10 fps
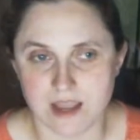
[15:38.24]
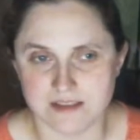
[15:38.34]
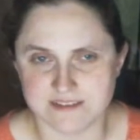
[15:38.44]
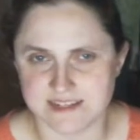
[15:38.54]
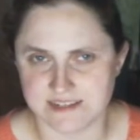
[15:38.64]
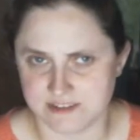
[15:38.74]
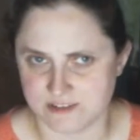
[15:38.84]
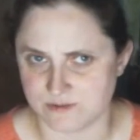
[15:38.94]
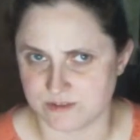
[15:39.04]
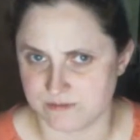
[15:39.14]
City of
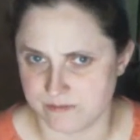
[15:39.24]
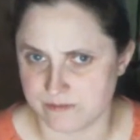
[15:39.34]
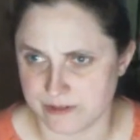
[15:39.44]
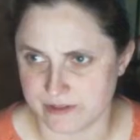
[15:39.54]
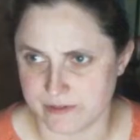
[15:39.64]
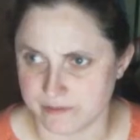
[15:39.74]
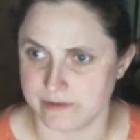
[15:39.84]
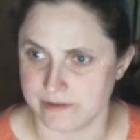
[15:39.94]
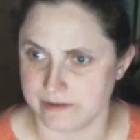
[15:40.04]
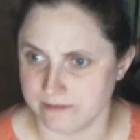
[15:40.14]
Heroes was a really
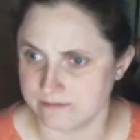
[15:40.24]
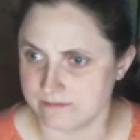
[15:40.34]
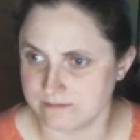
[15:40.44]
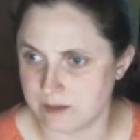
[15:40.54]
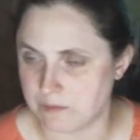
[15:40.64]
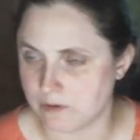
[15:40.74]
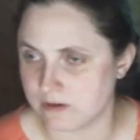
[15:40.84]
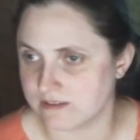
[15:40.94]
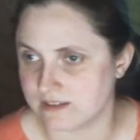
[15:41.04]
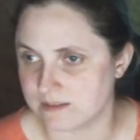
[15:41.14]
important
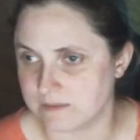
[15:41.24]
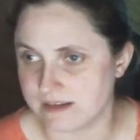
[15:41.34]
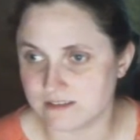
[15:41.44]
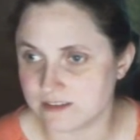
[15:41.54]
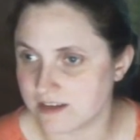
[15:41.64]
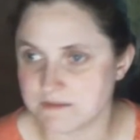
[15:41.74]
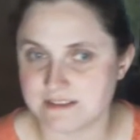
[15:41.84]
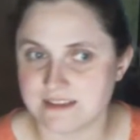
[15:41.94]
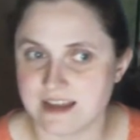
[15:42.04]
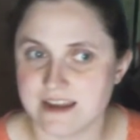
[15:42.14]
thing to me, and I'll talk
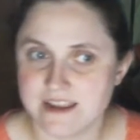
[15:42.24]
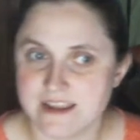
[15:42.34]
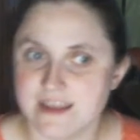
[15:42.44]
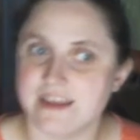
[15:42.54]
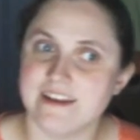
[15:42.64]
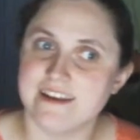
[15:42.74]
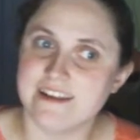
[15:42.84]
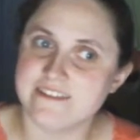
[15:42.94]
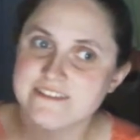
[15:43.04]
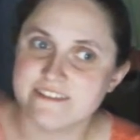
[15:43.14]
about that in
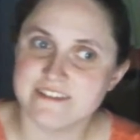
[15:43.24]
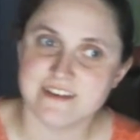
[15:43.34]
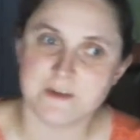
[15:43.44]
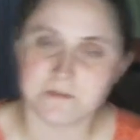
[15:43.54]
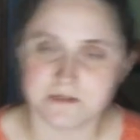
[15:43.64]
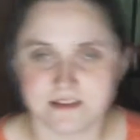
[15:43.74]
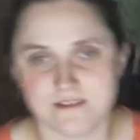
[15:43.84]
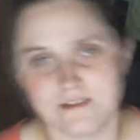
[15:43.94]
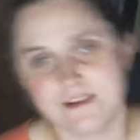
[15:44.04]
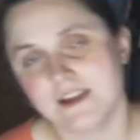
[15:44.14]
another
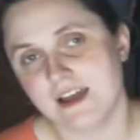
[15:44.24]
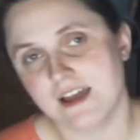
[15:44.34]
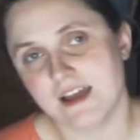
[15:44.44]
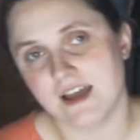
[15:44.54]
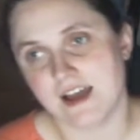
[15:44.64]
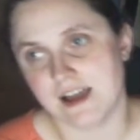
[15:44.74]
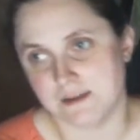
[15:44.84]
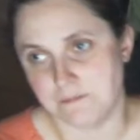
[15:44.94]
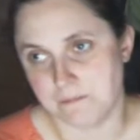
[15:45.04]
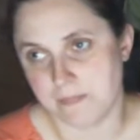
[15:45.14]
episode
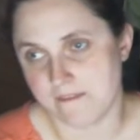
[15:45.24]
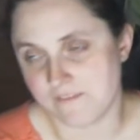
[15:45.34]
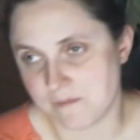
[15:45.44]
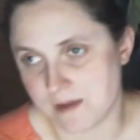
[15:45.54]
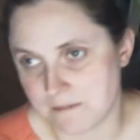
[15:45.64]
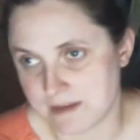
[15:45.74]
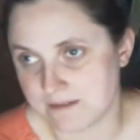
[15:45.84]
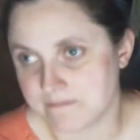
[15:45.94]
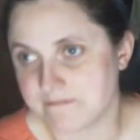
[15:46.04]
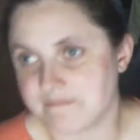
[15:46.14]
of About Me.
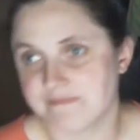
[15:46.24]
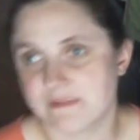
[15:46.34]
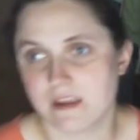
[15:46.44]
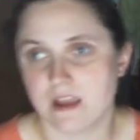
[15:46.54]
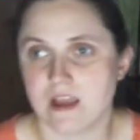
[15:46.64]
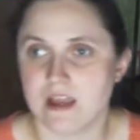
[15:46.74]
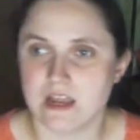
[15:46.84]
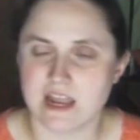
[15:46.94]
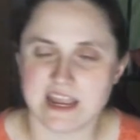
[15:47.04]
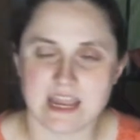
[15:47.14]

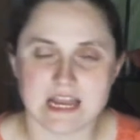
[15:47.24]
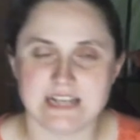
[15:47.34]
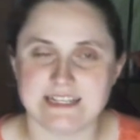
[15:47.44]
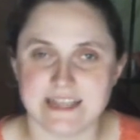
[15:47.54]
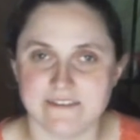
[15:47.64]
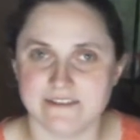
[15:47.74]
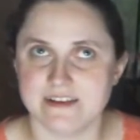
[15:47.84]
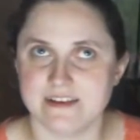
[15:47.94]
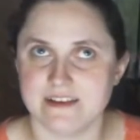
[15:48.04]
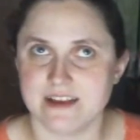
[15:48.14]
I got
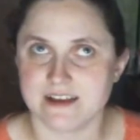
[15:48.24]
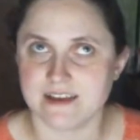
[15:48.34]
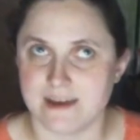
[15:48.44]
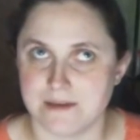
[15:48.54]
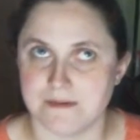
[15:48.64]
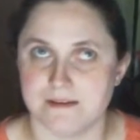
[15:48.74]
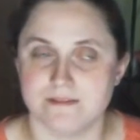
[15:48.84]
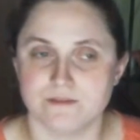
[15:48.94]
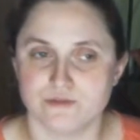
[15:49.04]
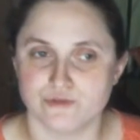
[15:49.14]
David Nakayama
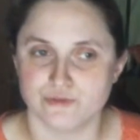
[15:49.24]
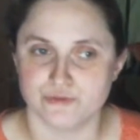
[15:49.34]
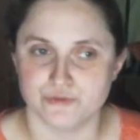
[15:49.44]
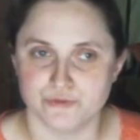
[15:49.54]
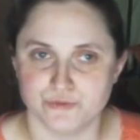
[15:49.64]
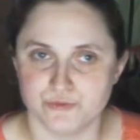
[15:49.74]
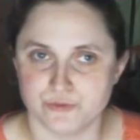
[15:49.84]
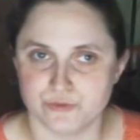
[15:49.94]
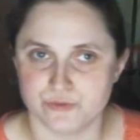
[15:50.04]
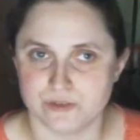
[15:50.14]
to...
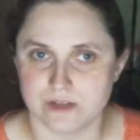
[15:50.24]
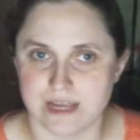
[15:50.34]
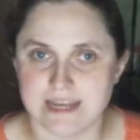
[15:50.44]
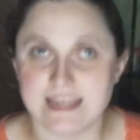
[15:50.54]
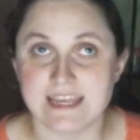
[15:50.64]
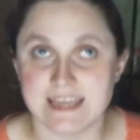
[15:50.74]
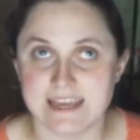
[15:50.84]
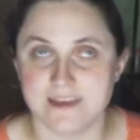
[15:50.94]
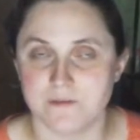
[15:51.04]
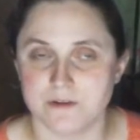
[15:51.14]
I didn't
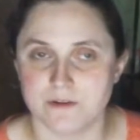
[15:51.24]
get him to.